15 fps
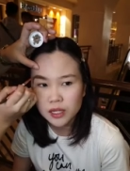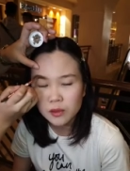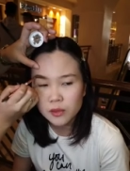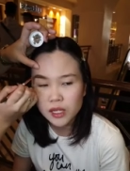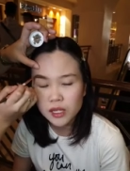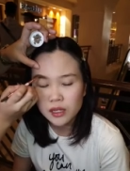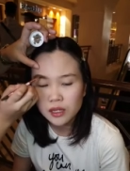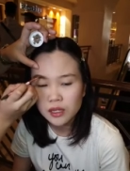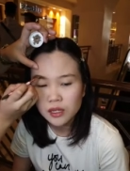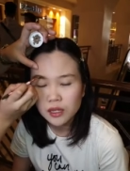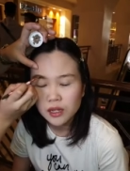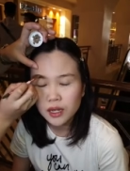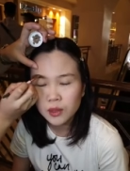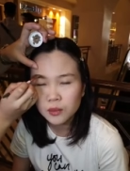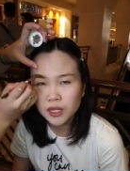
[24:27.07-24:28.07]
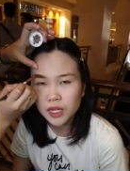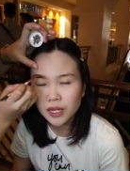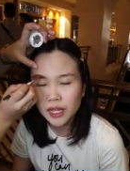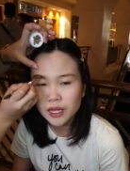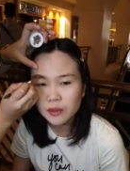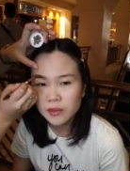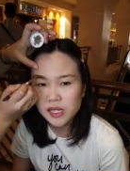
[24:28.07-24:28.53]
tell me, I'm
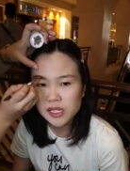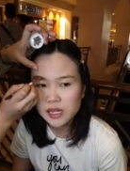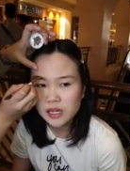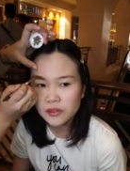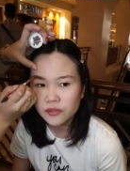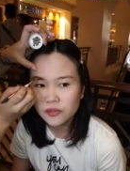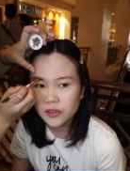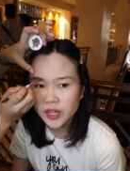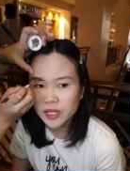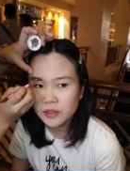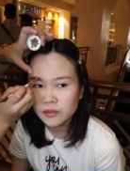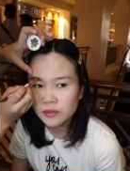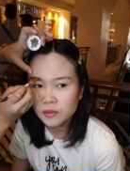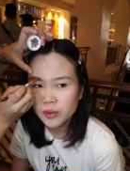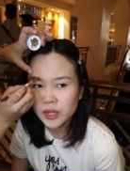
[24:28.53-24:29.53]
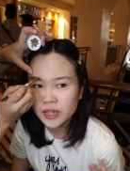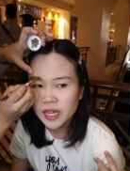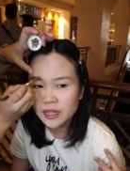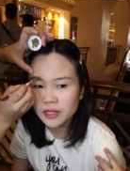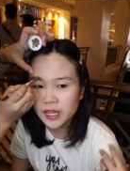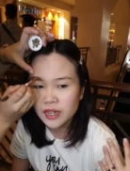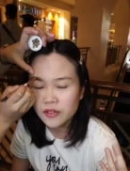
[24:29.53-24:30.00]
gonna like myself. And when
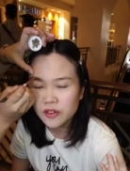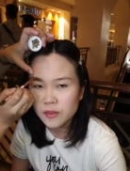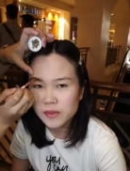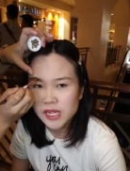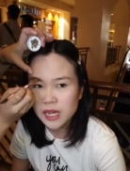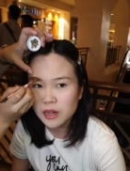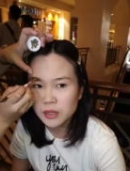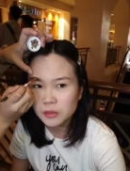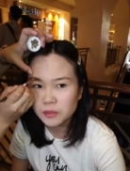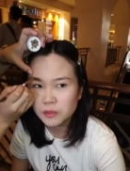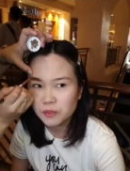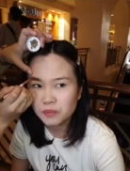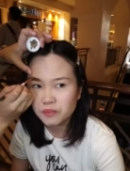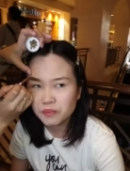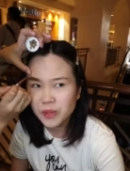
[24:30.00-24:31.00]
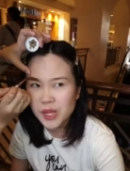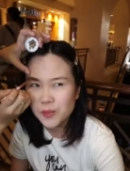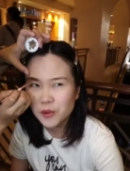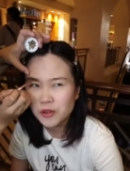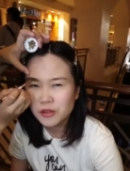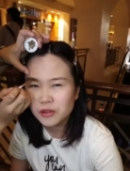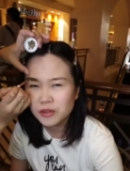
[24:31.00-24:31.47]
that kind of comes out,
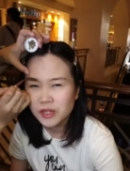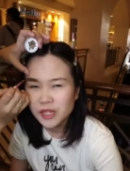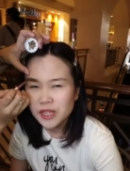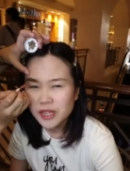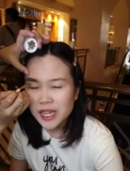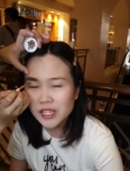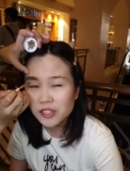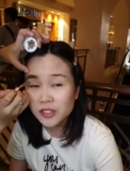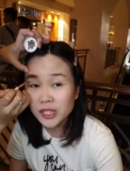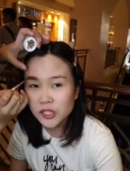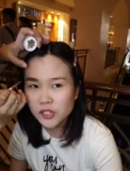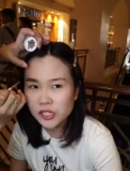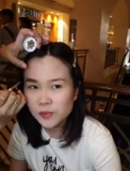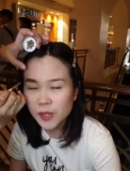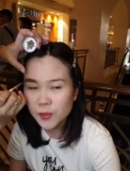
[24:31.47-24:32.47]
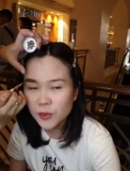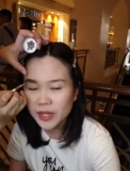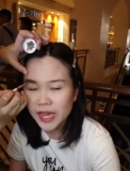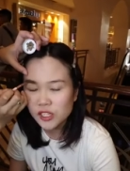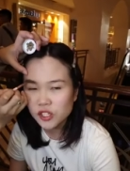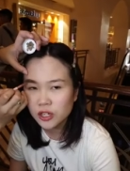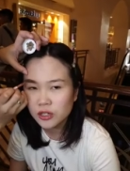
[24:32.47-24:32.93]
people, it's contagious, people
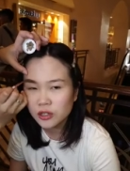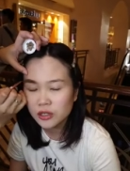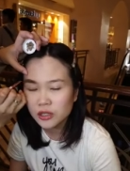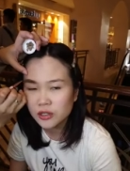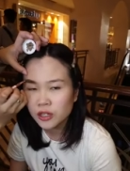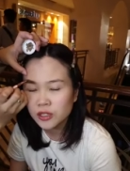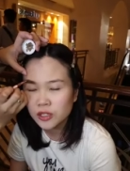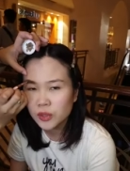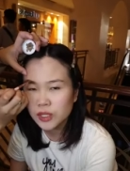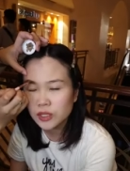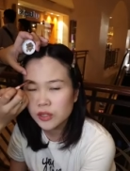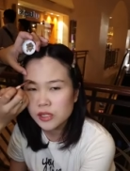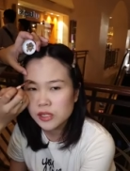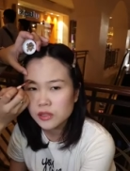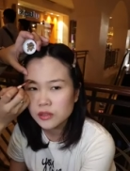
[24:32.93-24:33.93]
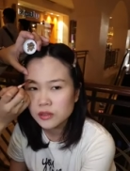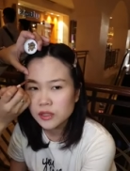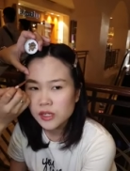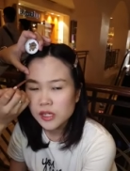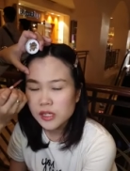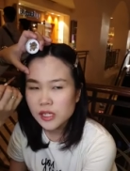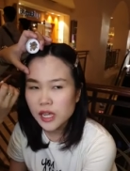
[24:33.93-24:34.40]
catch on, on onto it also.
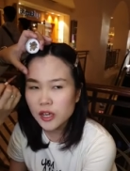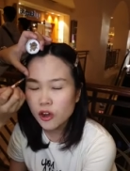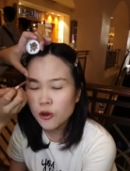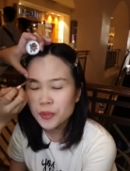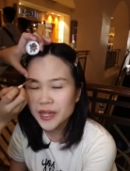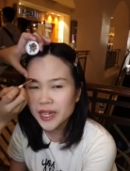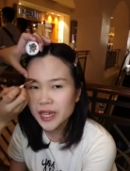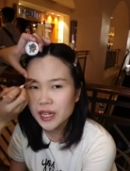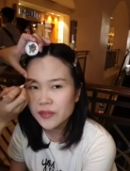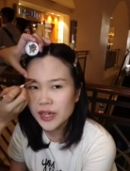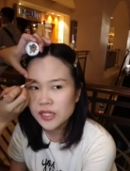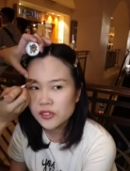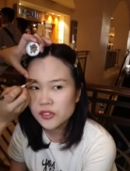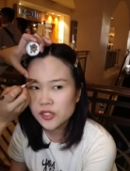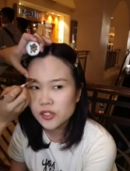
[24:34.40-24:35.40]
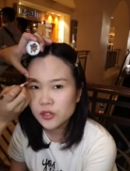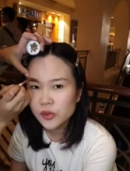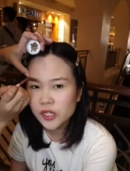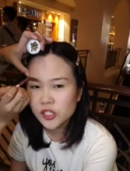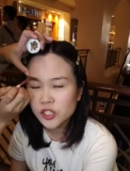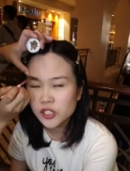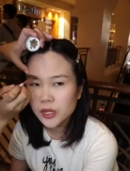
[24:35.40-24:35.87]
I hope that kind of answers your
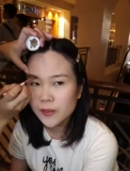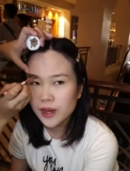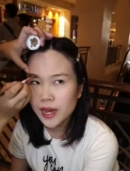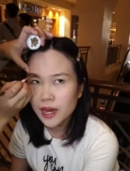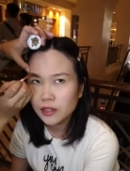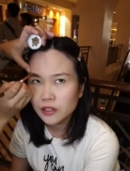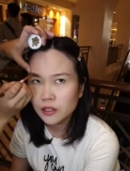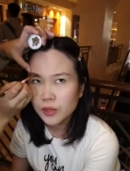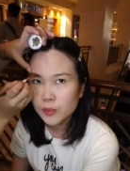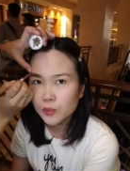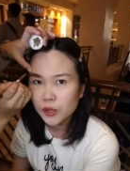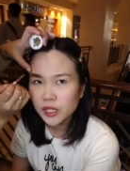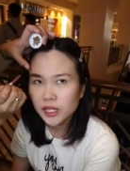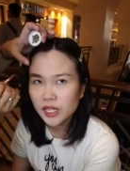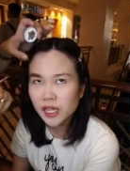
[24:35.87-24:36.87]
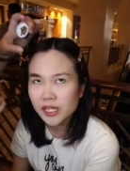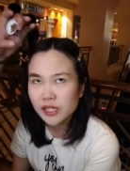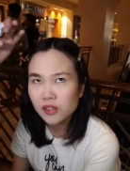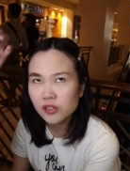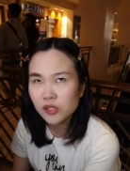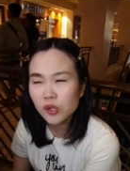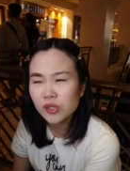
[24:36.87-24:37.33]
question about how to be pretty.
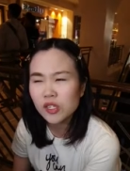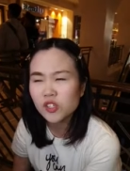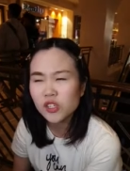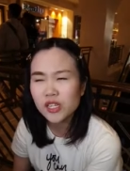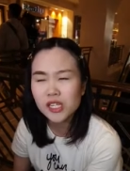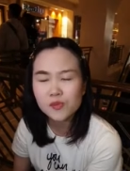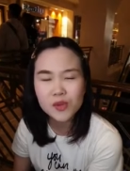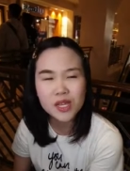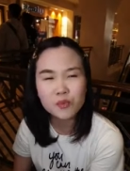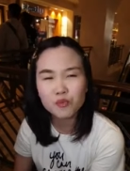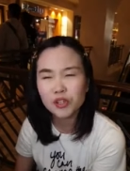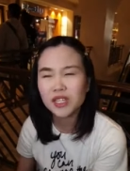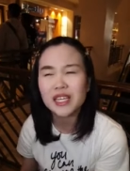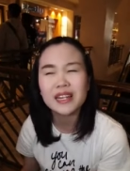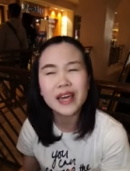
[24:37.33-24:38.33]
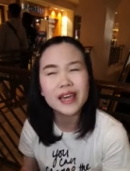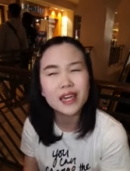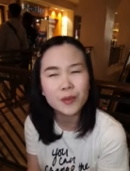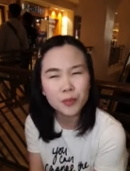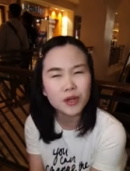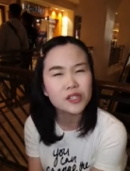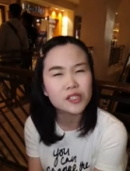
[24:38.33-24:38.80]
It, there's no such thing as being pretty
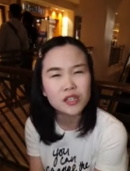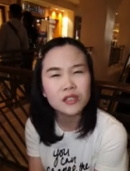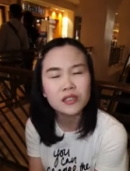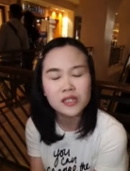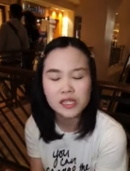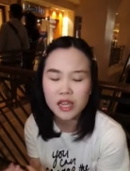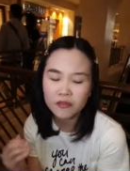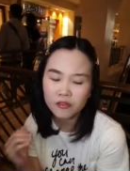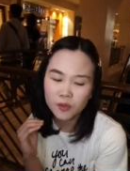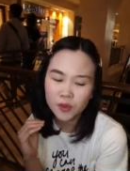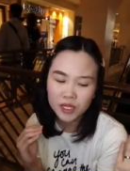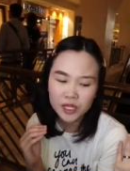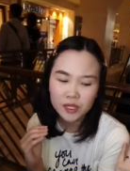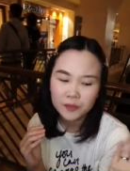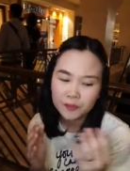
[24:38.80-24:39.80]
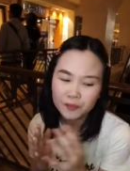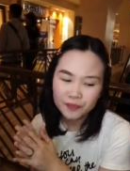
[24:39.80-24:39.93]
like a person, because everybody,